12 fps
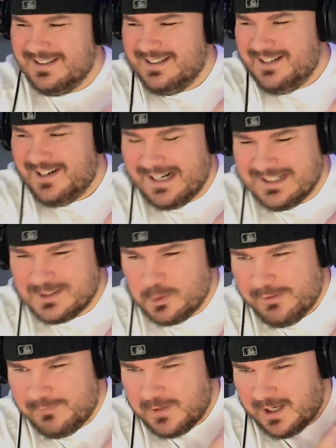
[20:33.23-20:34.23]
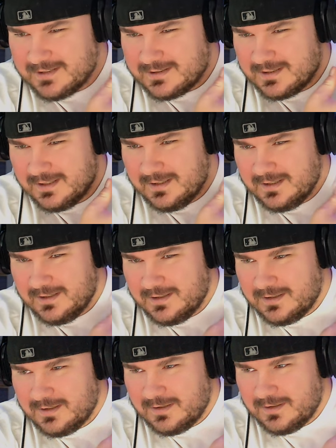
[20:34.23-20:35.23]
All right, so we've lost,
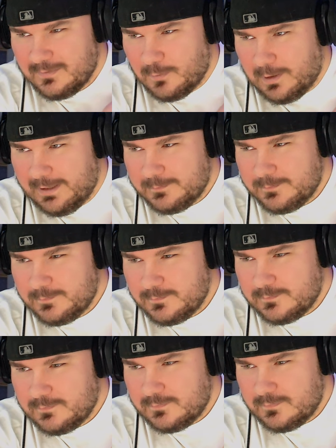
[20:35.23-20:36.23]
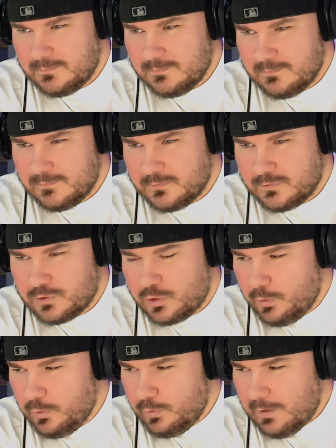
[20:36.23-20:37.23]
what,
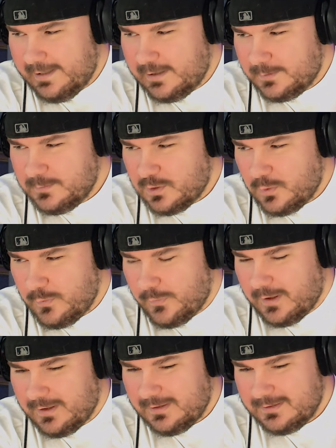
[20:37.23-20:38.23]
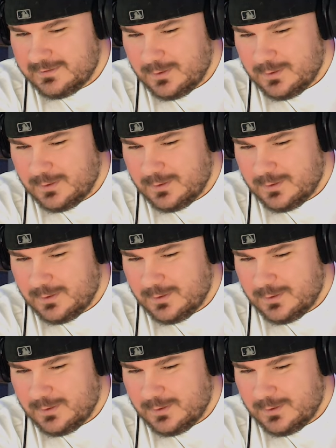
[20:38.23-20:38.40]
two items so far?